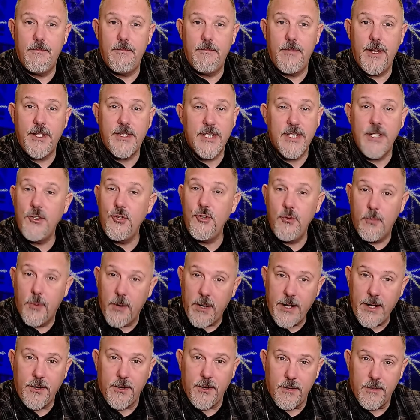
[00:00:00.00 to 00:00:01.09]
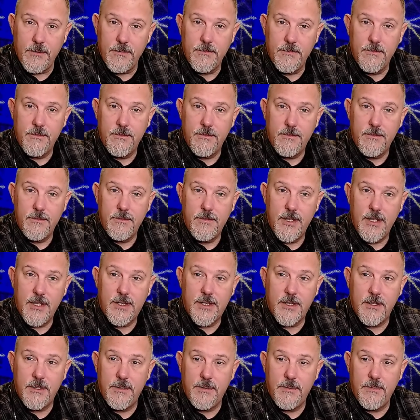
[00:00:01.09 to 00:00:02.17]
it's a new breaker. It's
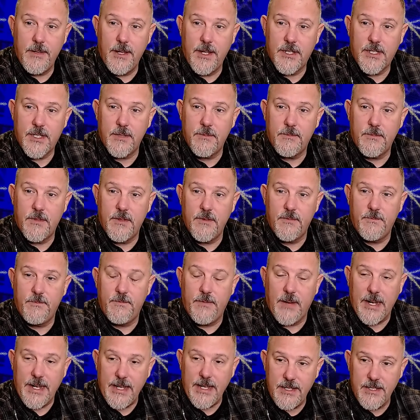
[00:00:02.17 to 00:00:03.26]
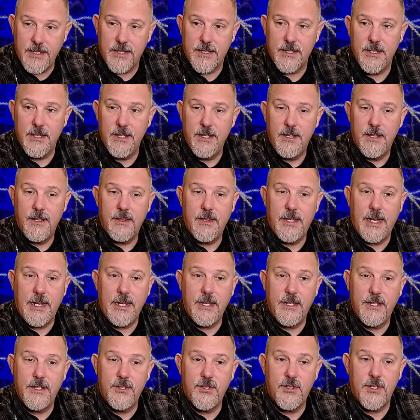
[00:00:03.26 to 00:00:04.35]
a it's a device that
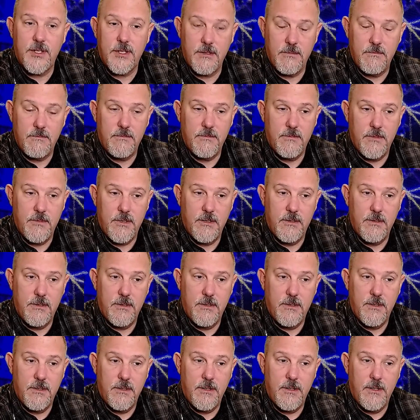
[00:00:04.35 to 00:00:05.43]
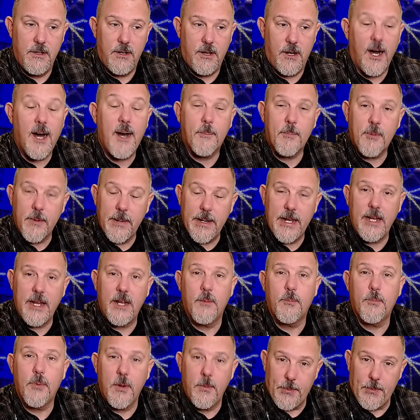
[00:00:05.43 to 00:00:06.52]
is operating
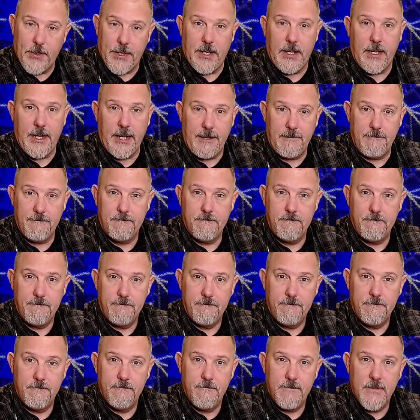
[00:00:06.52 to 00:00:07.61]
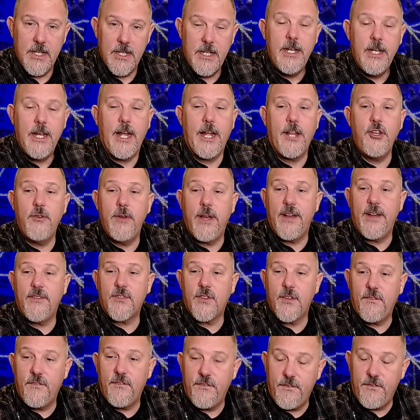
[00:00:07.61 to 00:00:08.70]
appropriately. And you have to
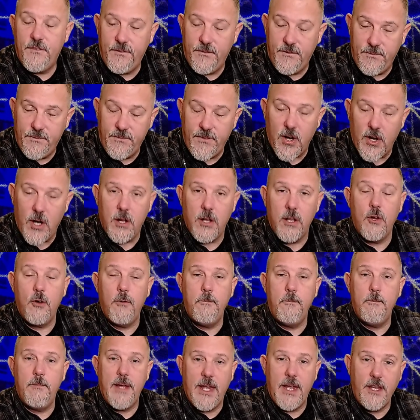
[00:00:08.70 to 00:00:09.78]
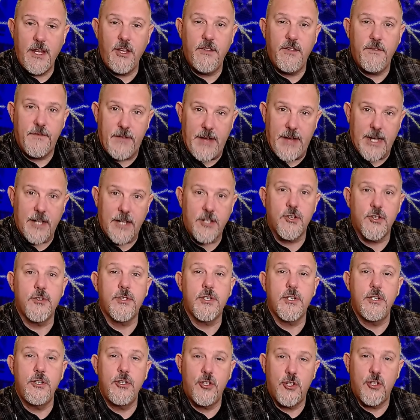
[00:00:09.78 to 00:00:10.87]
follow manufacturer's
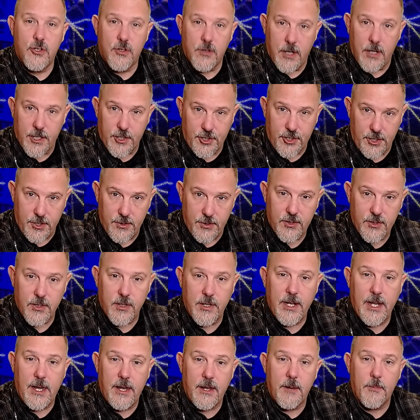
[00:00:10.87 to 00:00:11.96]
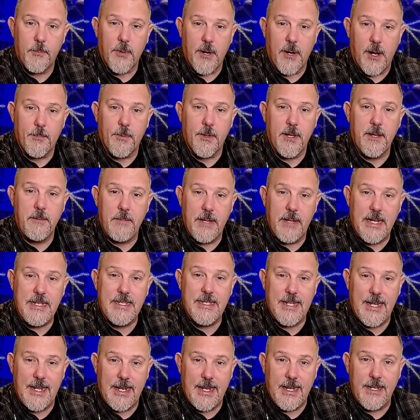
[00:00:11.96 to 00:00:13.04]
instructions on how to properly
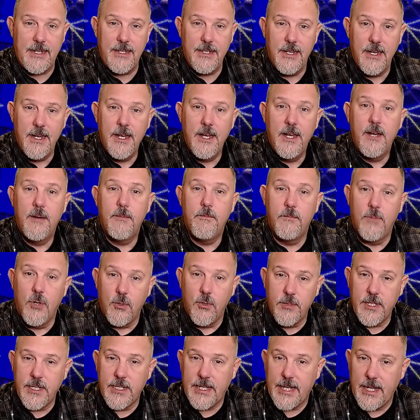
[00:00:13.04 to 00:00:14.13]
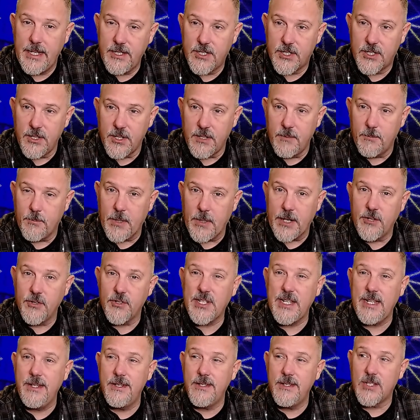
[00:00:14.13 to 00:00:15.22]
maintain molded case circuit breakers,
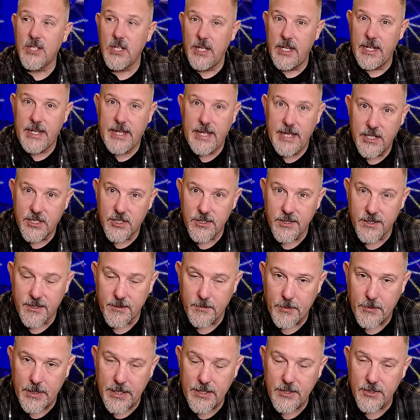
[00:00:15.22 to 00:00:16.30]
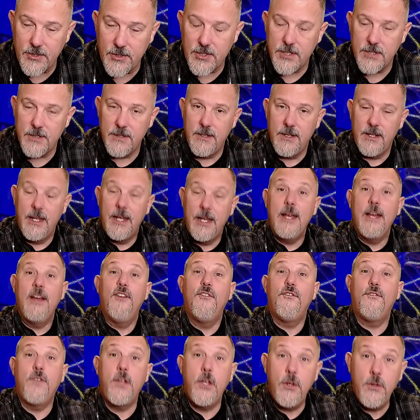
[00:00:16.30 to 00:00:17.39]
insulated case circuit breakers,
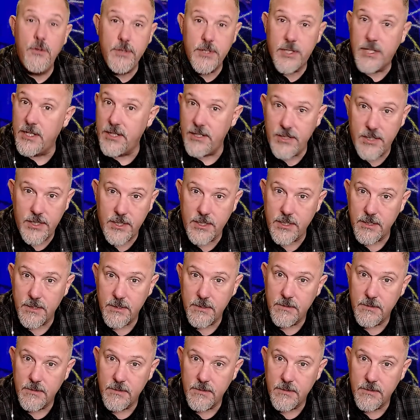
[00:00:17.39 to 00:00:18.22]
fuses,